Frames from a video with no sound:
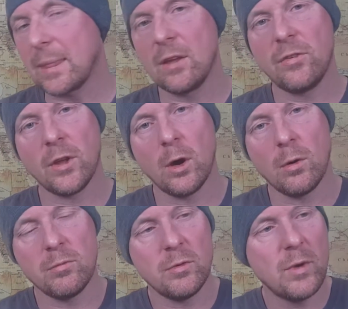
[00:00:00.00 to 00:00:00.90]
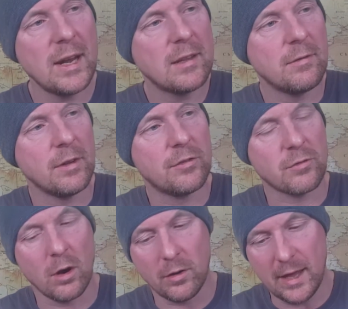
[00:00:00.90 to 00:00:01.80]
So relatively
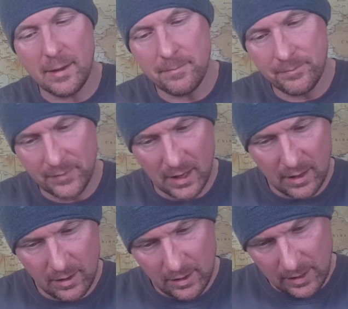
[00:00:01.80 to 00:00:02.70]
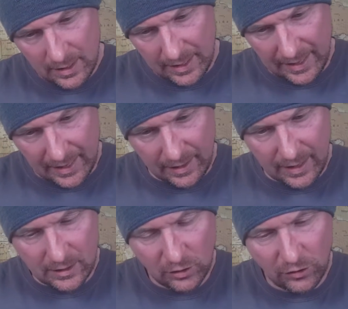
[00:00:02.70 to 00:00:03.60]
strong there.
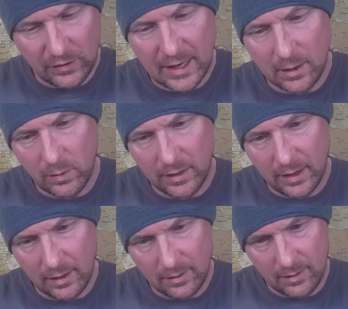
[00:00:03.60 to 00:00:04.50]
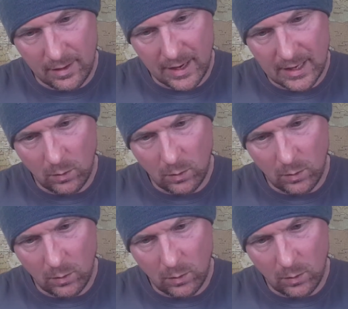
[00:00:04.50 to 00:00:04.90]
And just like with the Islay